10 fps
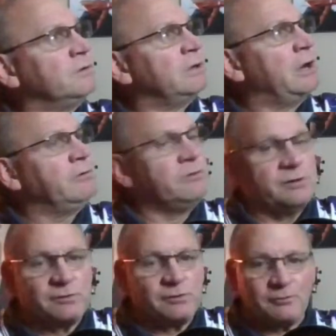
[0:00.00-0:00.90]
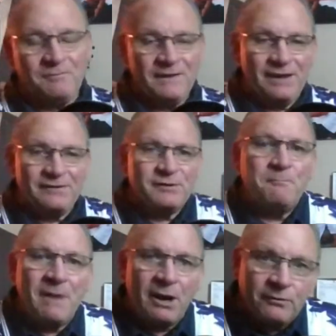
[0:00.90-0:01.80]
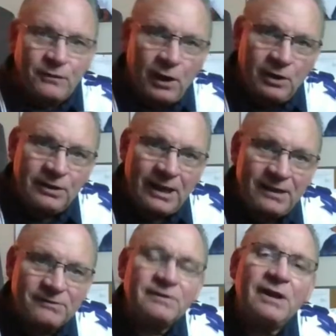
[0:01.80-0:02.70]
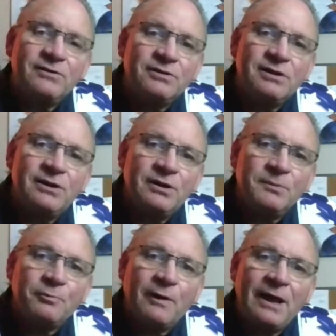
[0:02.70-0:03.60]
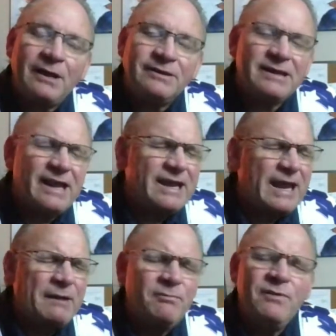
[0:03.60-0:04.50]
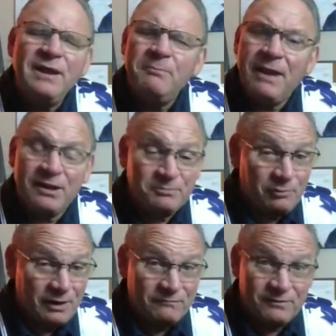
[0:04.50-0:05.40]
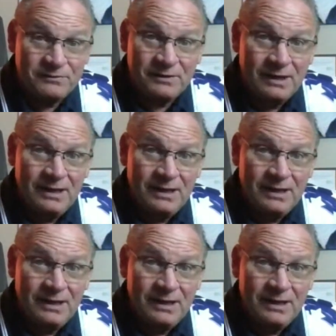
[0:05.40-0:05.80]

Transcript: go to this it's a Marathon gas station in Enterprise, and they have the best breakfast.